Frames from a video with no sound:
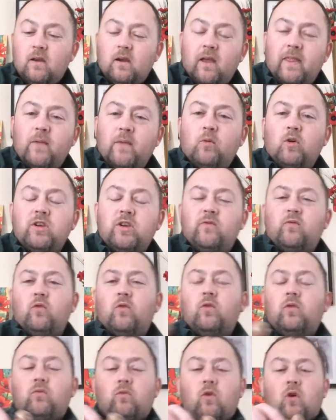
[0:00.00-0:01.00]
And then when you've
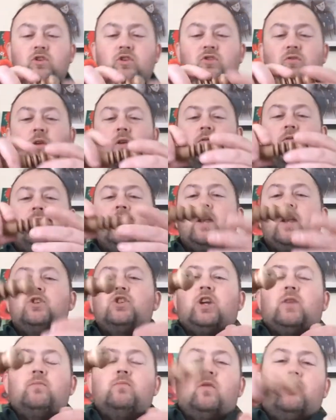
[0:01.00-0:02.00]
run the water along the edge,
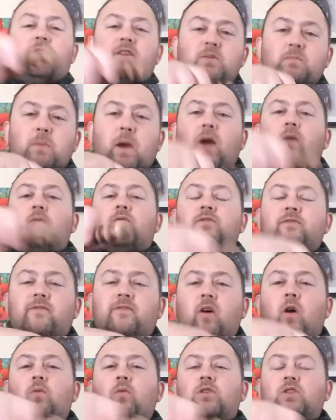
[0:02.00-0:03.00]
you can move this backwards and
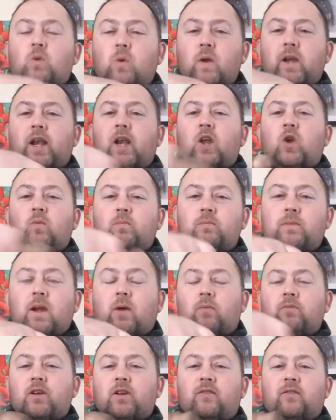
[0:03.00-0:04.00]
forwards quickly up and
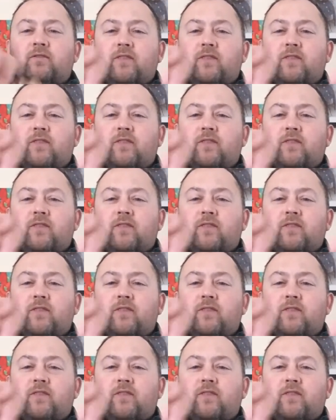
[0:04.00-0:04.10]
down, and you'll